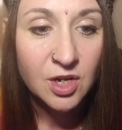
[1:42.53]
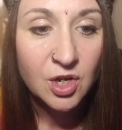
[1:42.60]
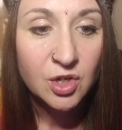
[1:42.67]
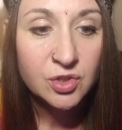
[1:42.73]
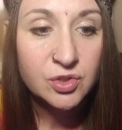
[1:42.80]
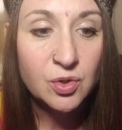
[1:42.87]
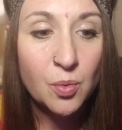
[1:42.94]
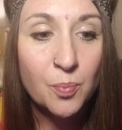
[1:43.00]

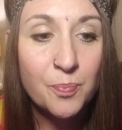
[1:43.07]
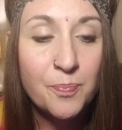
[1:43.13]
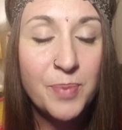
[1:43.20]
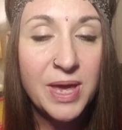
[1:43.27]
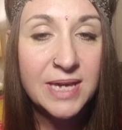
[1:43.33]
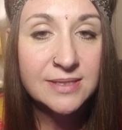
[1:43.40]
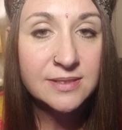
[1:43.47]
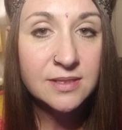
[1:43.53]
So
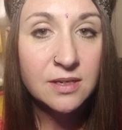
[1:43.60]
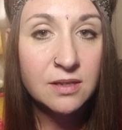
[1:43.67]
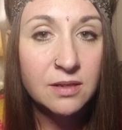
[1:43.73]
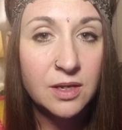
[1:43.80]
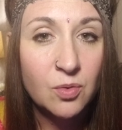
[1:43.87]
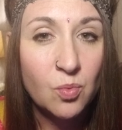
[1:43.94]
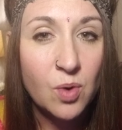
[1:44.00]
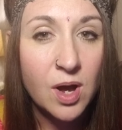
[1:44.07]

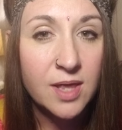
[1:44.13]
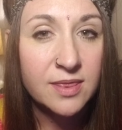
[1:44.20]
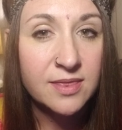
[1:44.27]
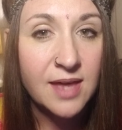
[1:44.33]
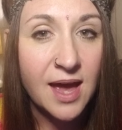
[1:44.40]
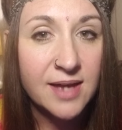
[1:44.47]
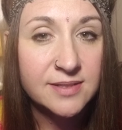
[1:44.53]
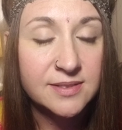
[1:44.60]
basically what
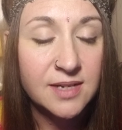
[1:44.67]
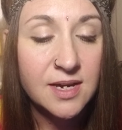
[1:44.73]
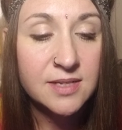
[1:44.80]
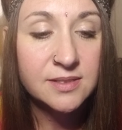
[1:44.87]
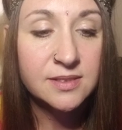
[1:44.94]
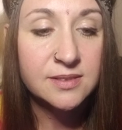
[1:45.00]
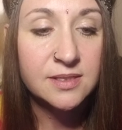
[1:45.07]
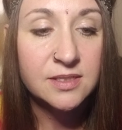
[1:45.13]
that
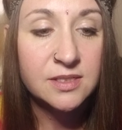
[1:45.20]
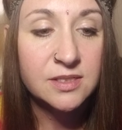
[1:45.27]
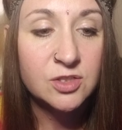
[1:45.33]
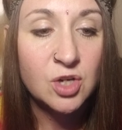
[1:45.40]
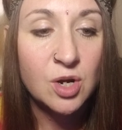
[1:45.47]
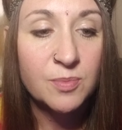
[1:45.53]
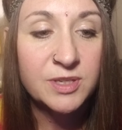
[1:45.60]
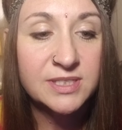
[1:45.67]
does is it
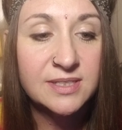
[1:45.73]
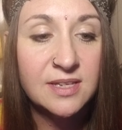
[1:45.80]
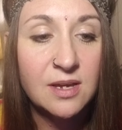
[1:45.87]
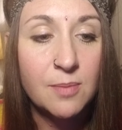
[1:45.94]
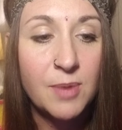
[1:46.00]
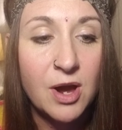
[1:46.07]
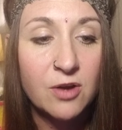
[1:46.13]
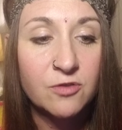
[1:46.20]
determines the
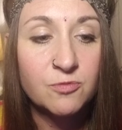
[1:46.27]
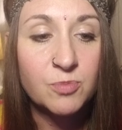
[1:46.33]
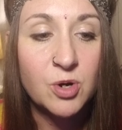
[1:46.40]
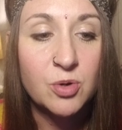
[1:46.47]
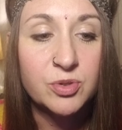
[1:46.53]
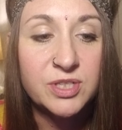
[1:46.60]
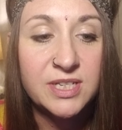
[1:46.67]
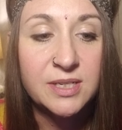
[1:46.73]
amount of
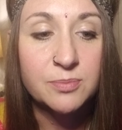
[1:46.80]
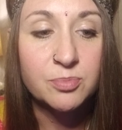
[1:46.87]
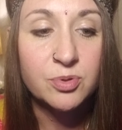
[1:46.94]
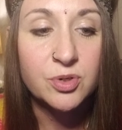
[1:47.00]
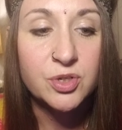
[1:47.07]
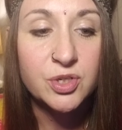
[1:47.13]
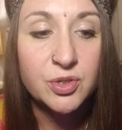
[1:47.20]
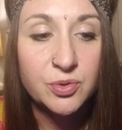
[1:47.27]
protein
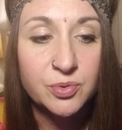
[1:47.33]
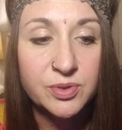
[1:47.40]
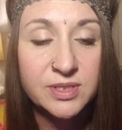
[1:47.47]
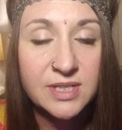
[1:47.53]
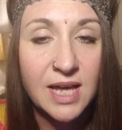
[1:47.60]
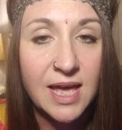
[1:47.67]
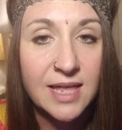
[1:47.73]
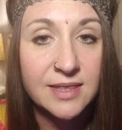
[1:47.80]
produced
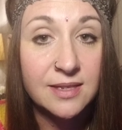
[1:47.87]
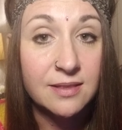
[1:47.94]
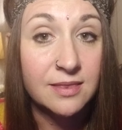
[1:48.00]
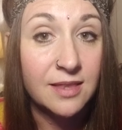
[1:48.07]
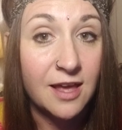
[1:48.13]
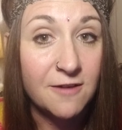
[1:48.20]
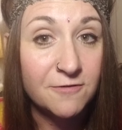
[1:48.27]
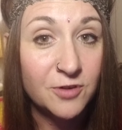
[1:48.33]
and the
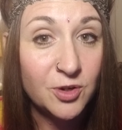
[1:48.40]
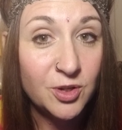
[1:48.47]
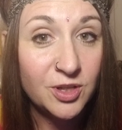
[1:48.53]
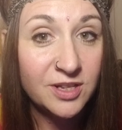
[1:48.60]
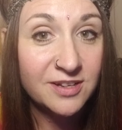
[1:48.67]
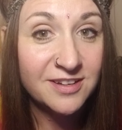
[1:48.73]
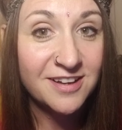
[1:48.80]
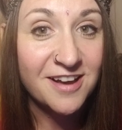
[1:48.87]

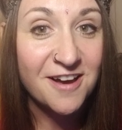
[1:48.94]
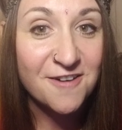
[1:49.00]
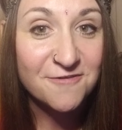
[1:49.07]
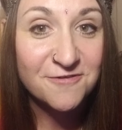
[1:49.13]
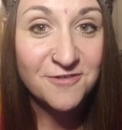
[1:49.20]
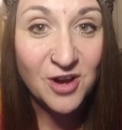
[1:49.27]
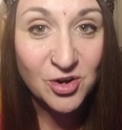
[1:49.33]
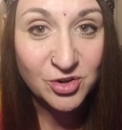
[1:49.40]
level of
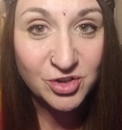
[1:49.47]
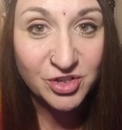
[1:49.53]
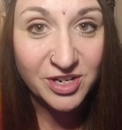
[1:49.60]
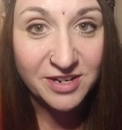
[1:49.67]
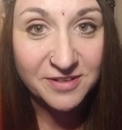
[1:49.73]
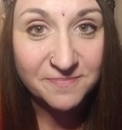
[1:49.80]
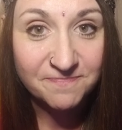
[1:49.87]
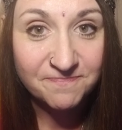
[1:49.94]

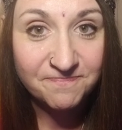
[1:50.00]
function.